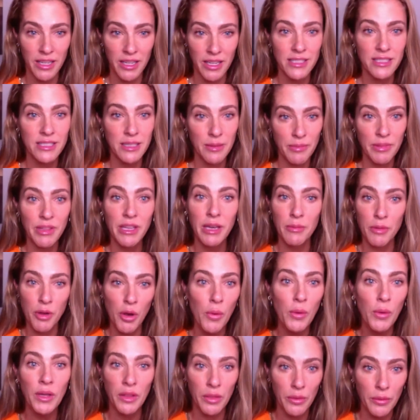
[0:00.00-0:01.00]
It's something I'm
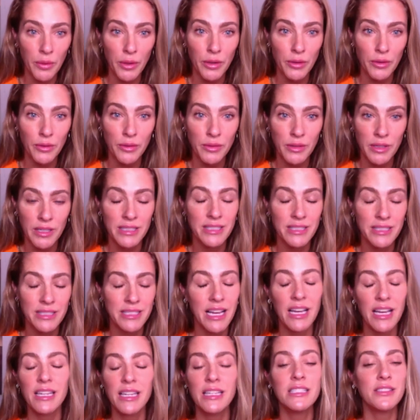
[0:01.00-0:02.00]
going through. It's
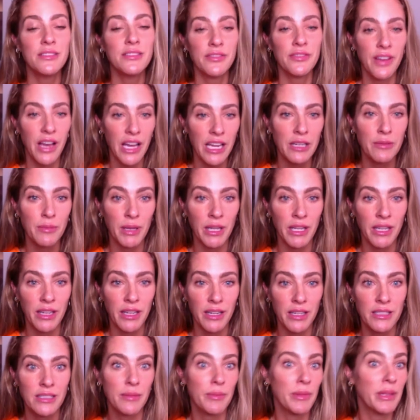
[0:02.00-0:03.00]
not going to define me.
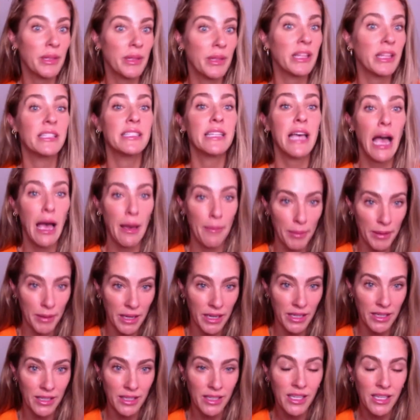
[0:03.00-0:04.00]
It's something that's
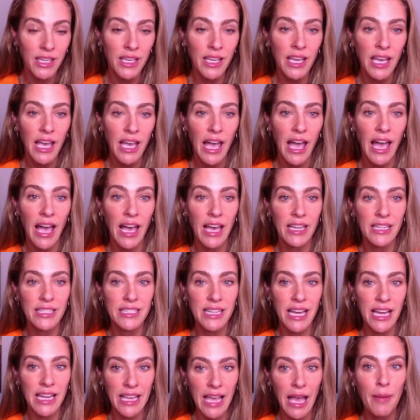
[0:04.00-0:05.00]
happening. And
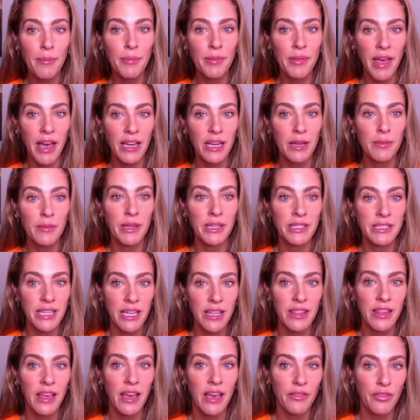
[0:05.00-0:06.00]
I kept that and I
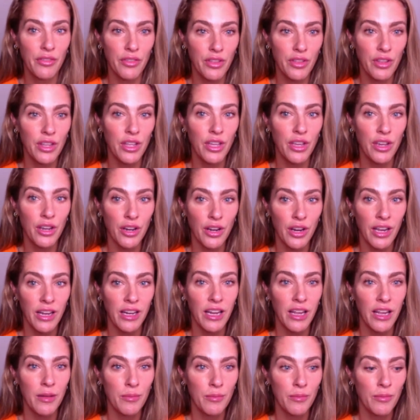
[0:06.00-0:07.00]
maintained that for the year.
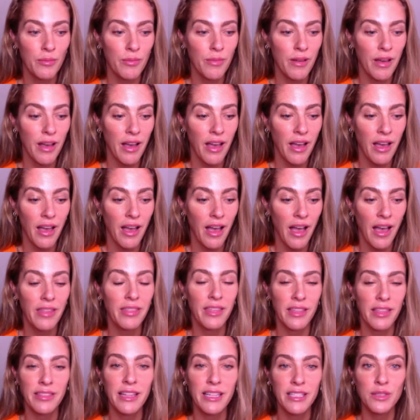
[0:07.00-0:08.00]
And I think
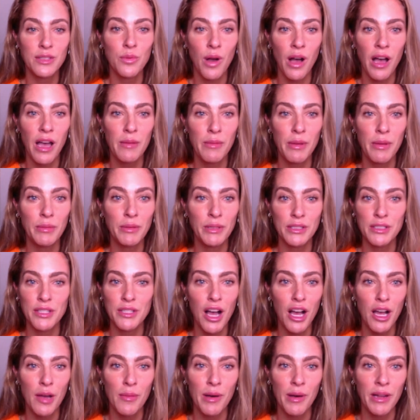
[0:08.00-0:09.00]
that's why I'm able to
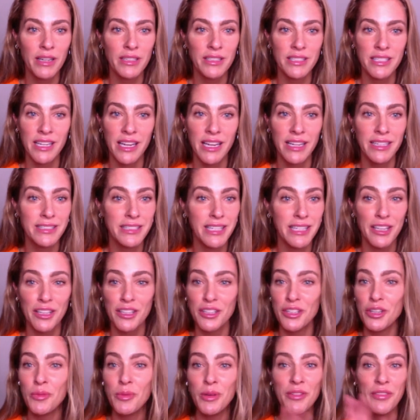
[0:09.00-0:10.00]
talk about it today and say,
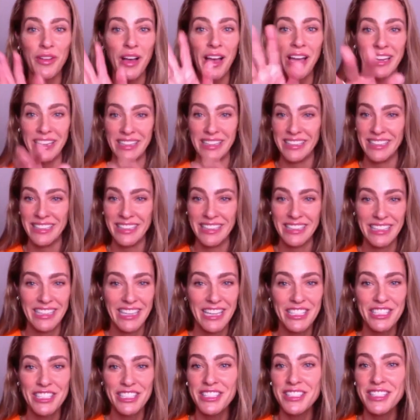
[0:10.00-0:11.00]
you'll be fine.
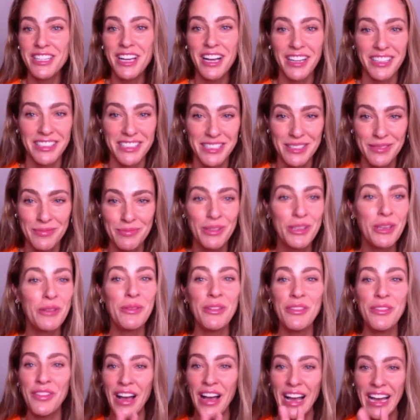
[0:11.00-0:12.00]
It just sucks, but you'll
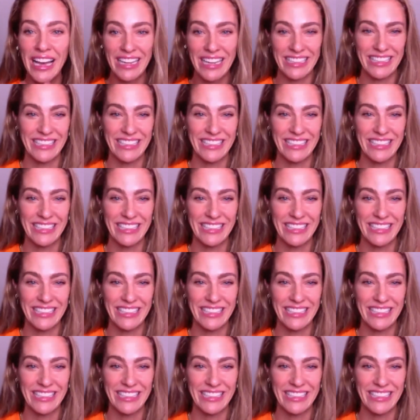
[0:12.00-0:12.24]
be fine.